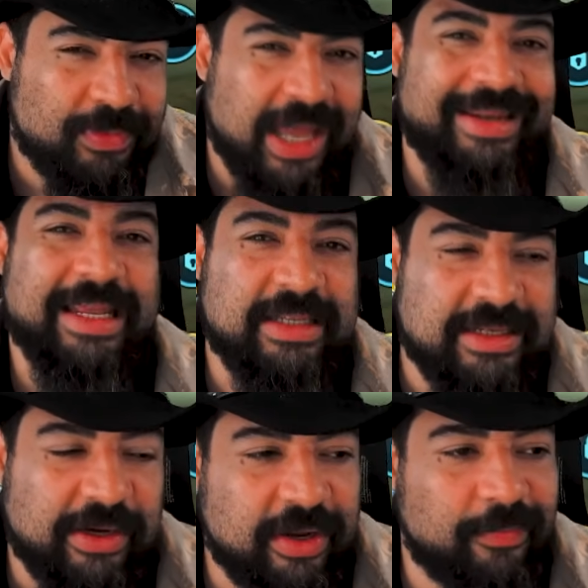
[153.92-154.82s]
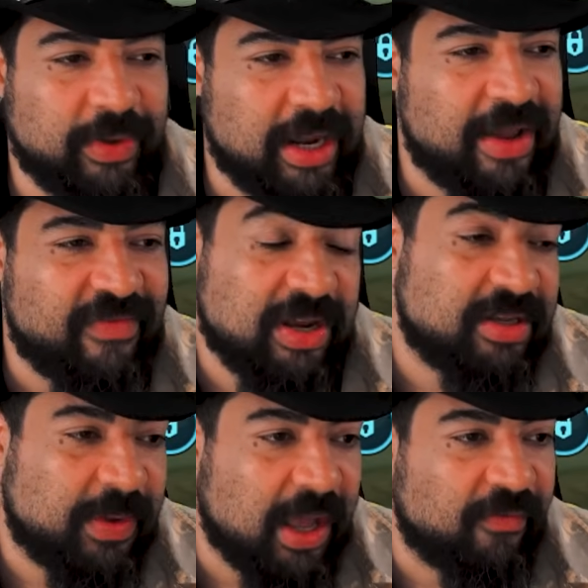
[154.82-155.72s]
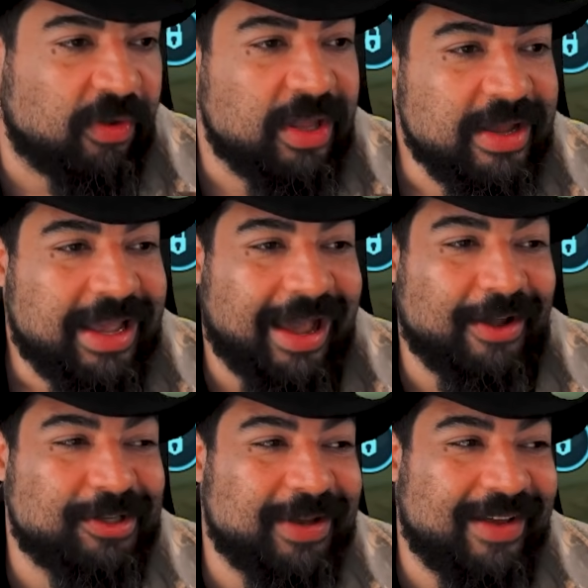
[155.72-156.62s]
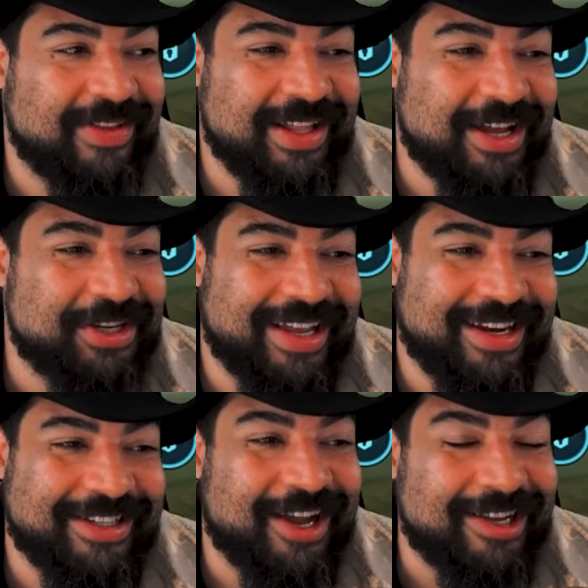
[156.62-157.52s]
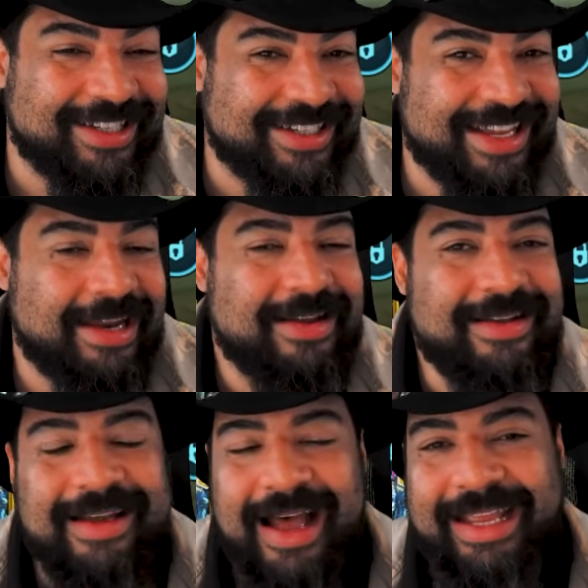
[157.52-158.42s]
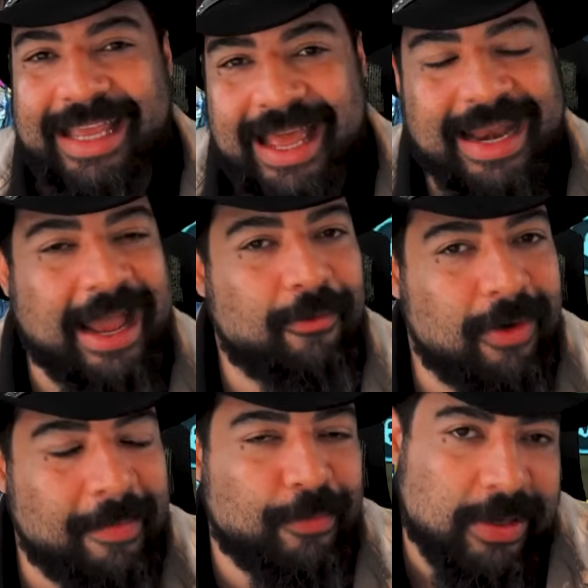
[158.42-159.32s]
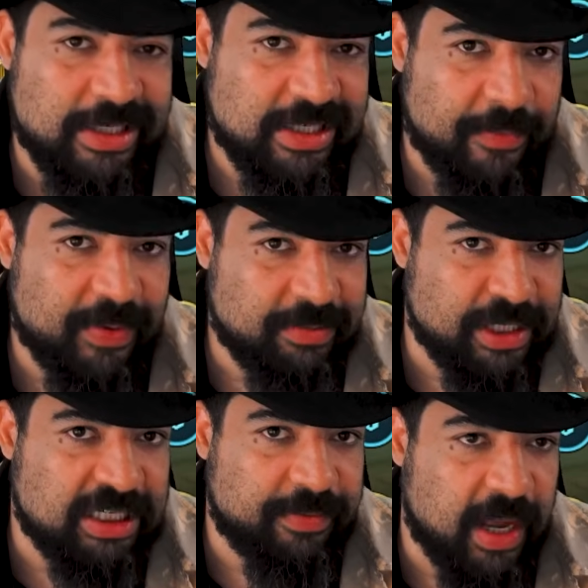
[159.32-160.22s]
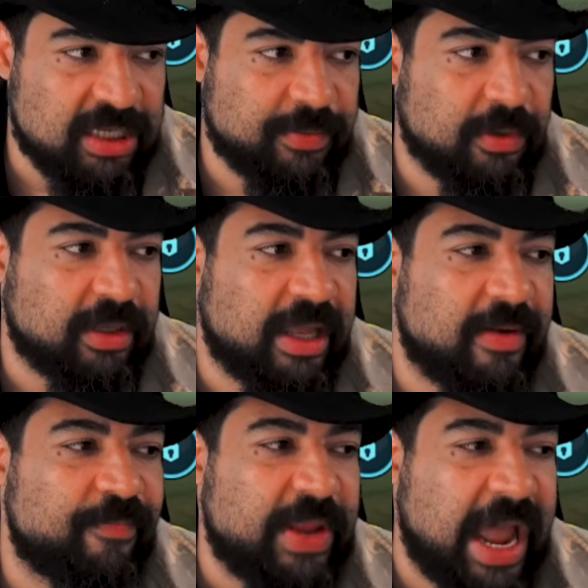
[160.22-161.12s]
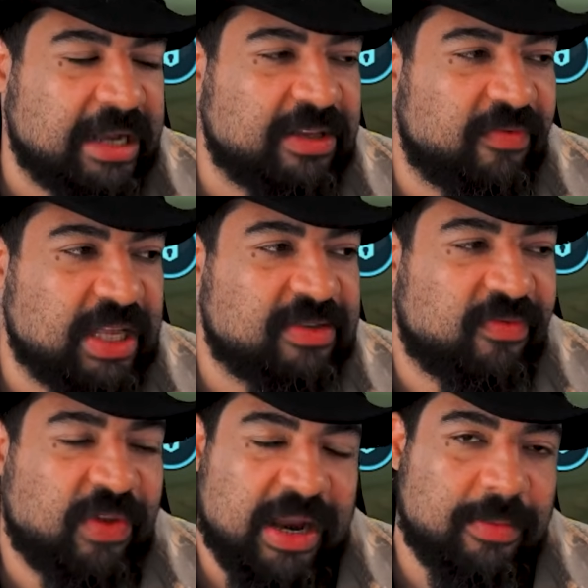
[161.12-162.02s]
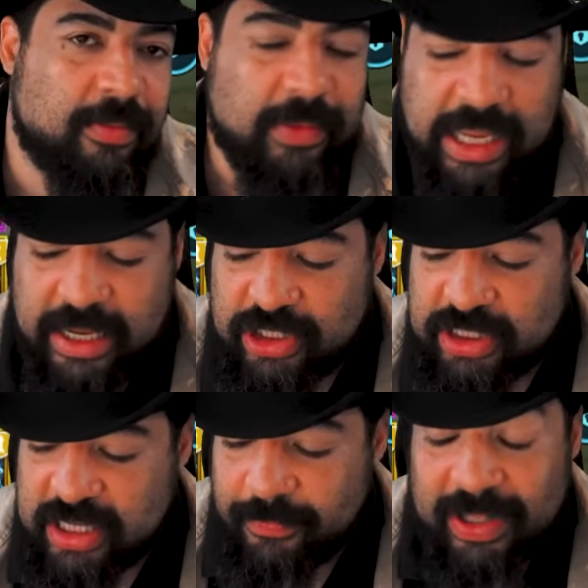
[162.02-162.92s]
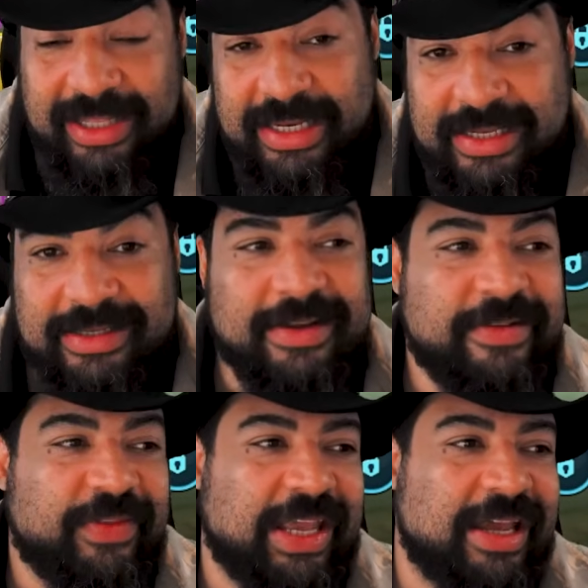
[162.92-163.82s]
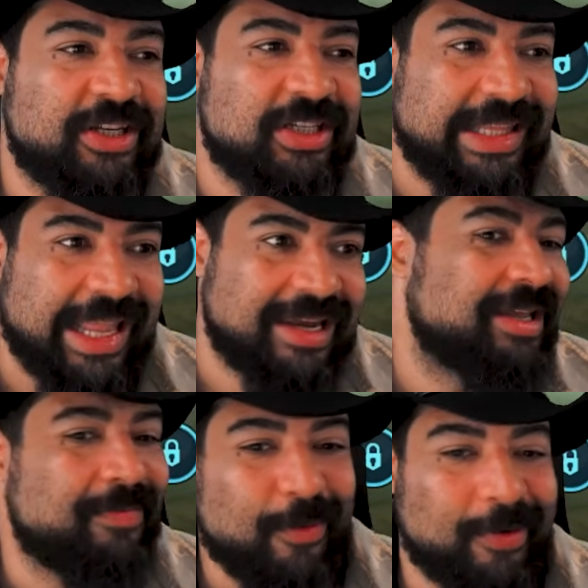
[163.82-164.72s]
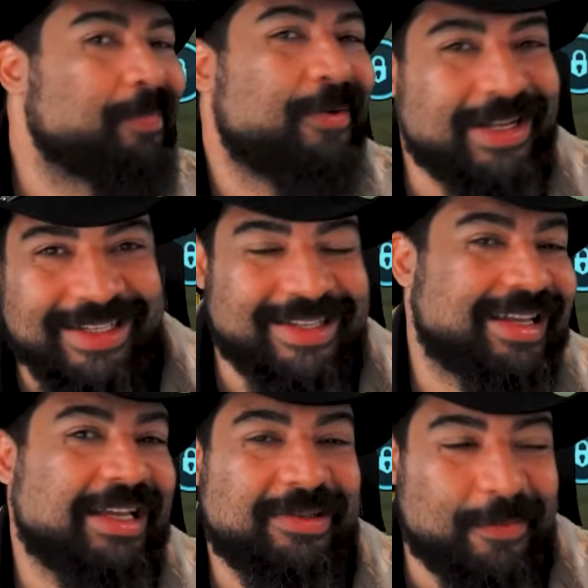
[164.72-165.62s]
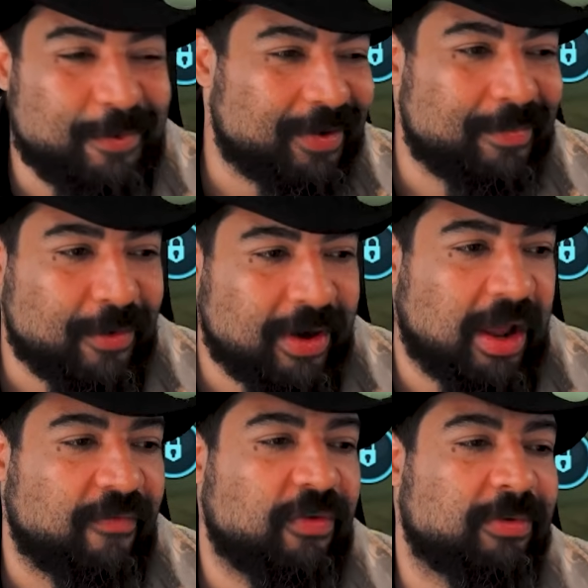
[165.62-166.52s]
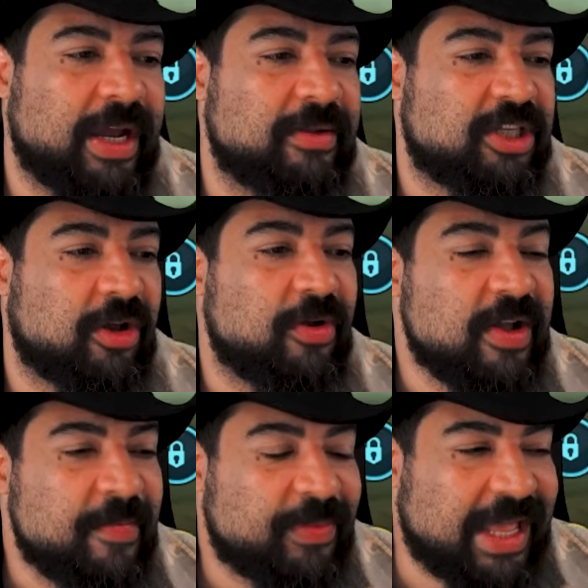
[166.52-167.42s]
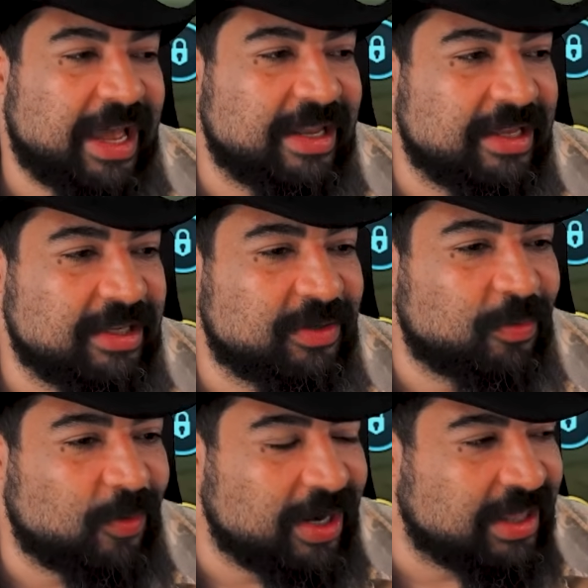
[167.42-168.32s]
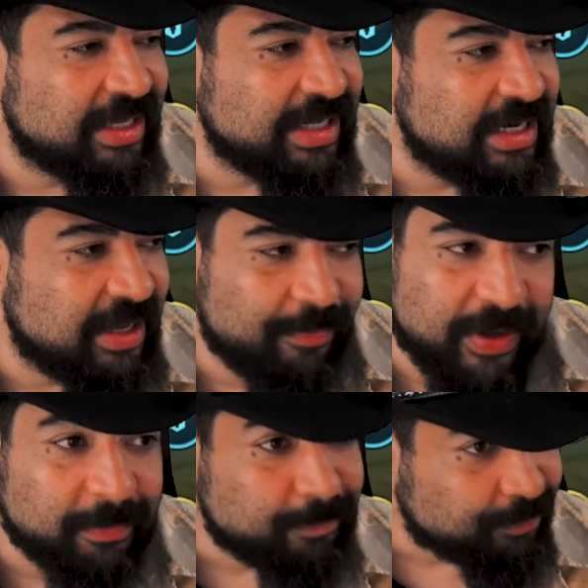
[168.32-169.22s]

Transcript: Not necessary, but I found it to be helpful. I also have Delaja in a toxic set. Again, I want poisons up as much as possible. It activates Venomage's abilities, and just landing more poisons is more and more helpful, right? So that is one of the things I did. But